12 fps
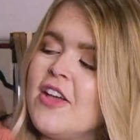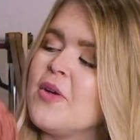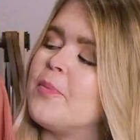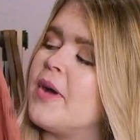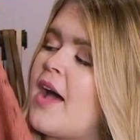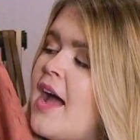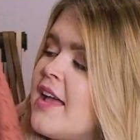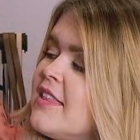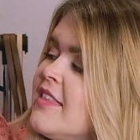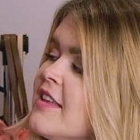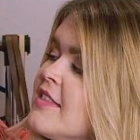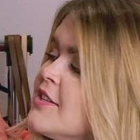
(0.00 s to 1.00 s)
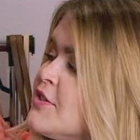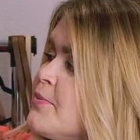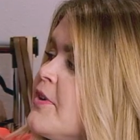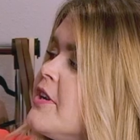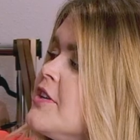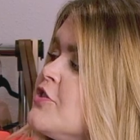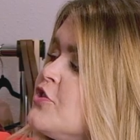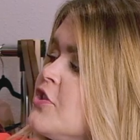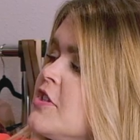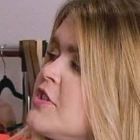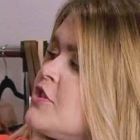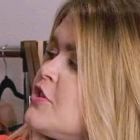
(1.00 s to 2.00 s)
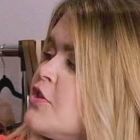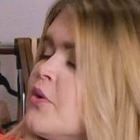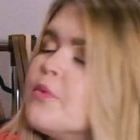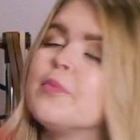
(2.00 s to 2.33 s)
But I think this one is just so